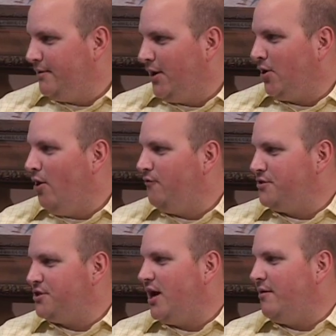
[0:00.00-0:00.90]
a
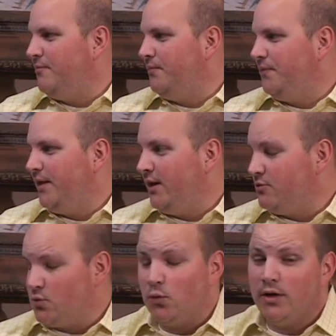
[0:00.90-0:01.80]
coffee shop. It
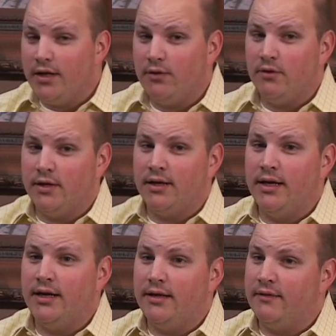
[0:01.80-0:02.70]
was really, really
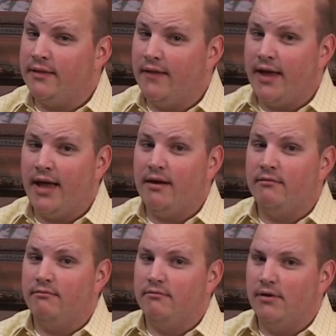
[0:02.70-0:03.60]
neat, and they had
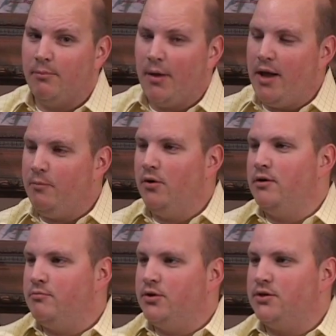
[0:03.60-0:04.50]
a paper
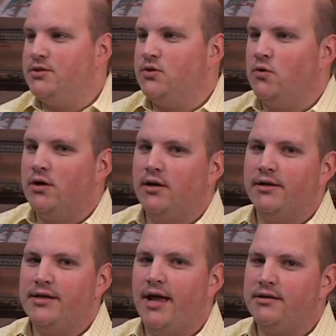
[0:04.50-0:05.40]
and bookstore
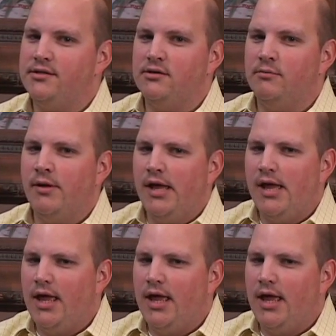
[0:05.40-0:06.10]
attached to them.